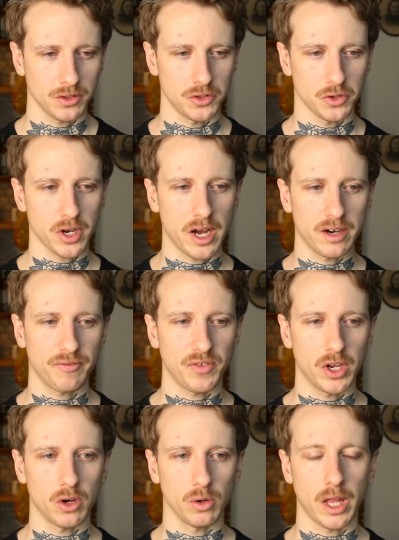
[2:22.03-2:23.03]
you kind of
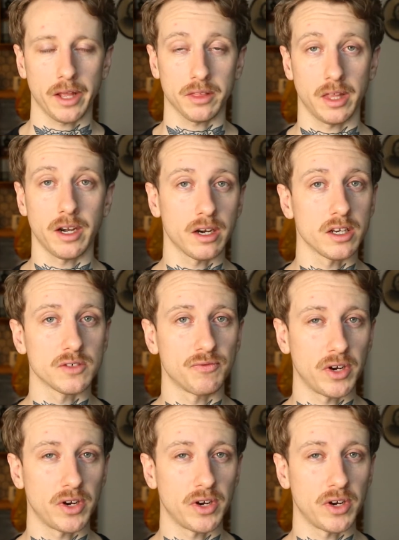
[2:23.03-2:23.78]
feel like that it is